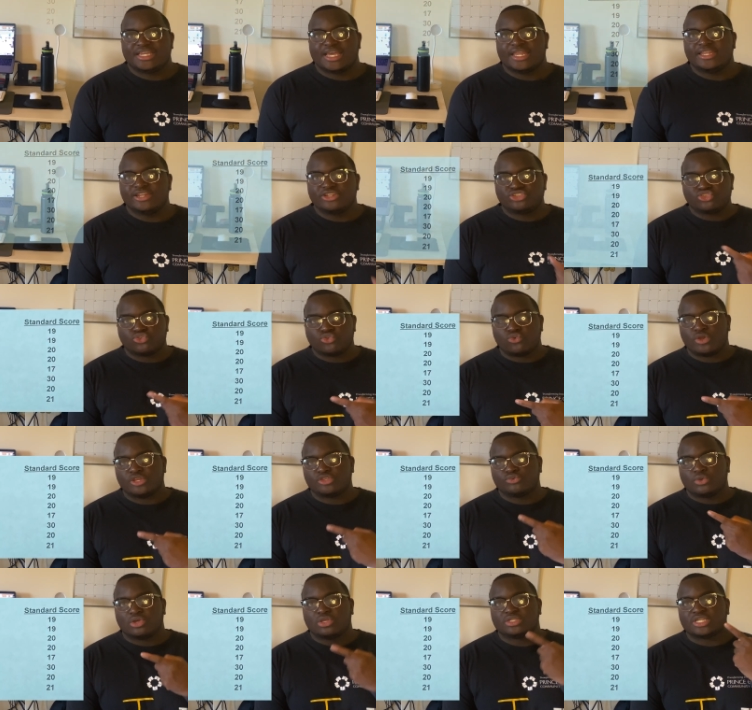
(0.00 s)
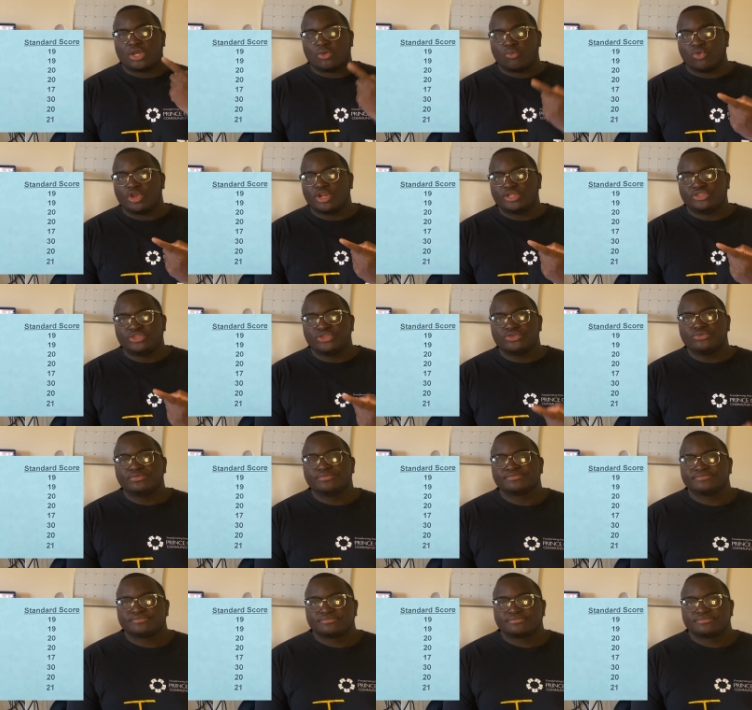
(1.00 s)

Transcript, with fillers: I didn't score as well as I wanted to.